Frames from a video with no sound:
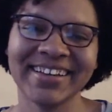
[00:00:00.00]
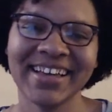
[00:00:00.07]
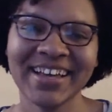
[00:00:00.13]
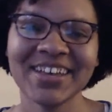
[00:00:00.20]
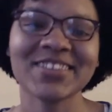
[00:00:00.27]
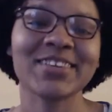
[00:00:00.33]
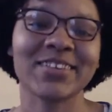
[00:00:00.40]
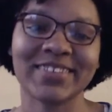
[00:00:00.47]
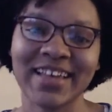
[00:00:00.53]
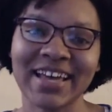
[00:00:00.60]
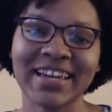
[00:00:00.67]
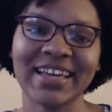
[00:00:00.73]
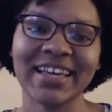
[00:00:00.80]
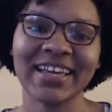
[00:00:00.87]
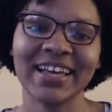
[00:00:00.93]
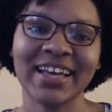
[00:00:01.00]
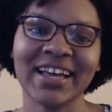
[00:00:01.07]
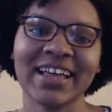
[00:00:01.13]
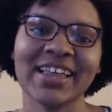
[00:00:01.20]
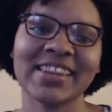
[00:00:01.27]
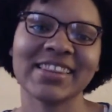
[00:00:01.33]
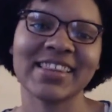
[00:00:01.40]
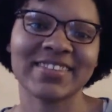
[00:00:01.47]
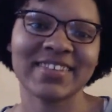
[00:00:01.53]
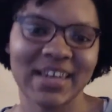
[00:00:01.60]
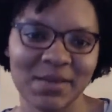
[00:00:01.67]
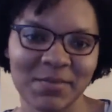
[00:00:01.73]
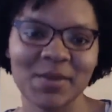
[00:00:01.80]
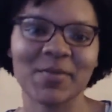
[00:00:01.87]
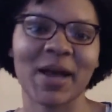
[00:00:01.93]
So Teddy, the teddy
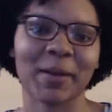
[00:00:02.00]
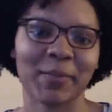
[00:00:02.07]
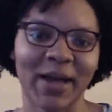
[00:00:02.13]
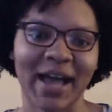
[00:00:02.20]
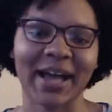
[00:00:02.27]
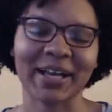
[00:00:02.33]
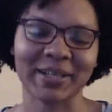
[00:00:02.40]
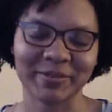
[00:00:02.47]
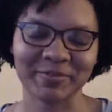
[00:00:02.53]
bear backpack.